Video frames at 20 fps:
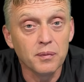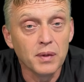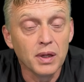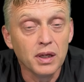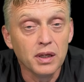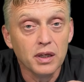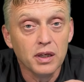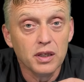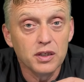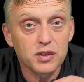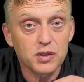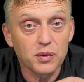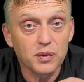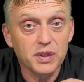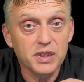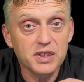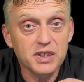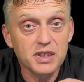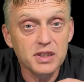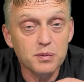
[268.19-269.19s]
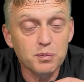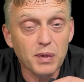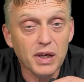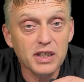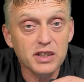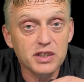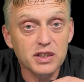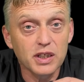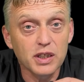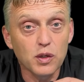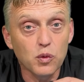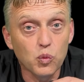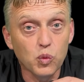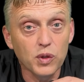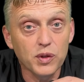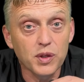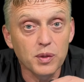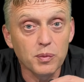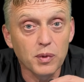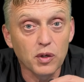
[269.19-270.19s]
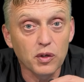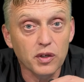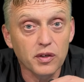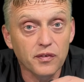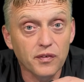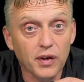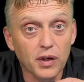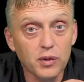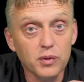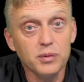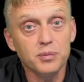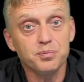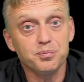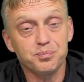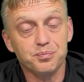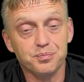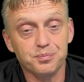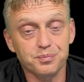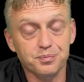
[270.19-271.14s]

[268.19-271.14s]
But so this is basically with the microphone.